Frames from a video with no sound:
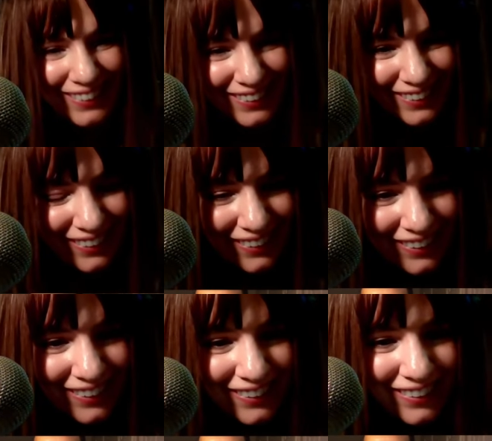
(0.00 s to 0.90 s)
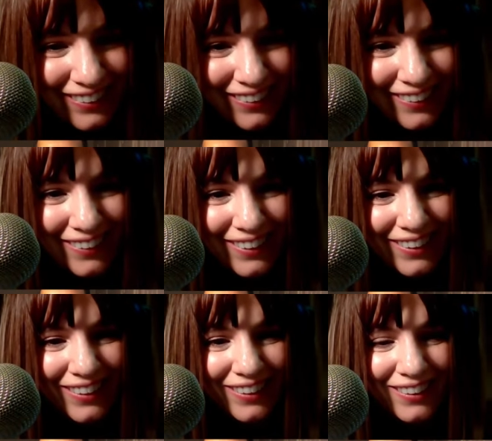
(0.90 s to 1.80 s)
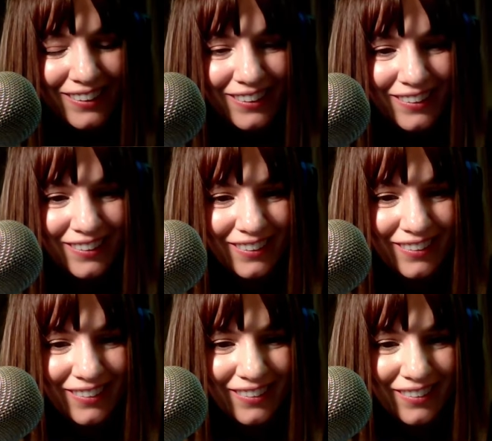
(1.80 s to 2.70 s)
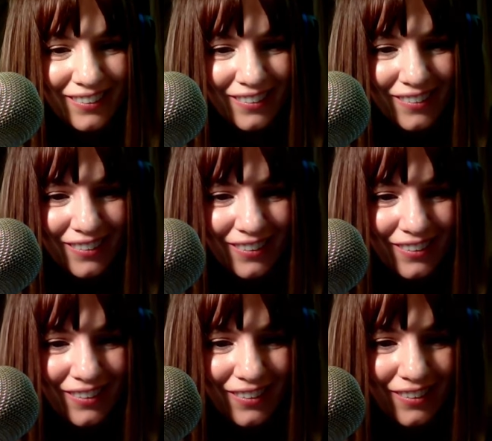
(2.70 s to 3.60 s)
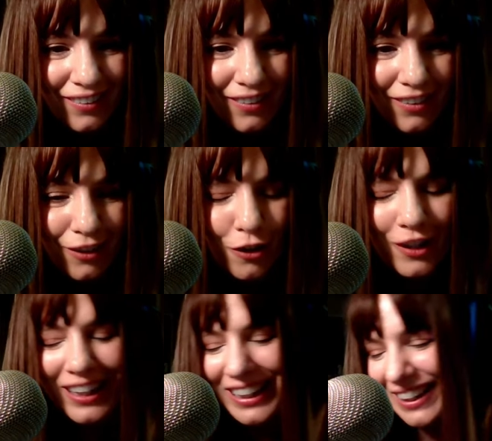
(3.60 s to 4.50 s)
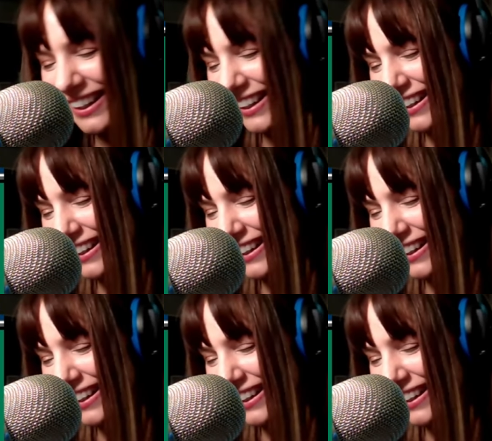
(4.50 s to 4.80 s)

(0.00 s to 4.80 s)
[no speech]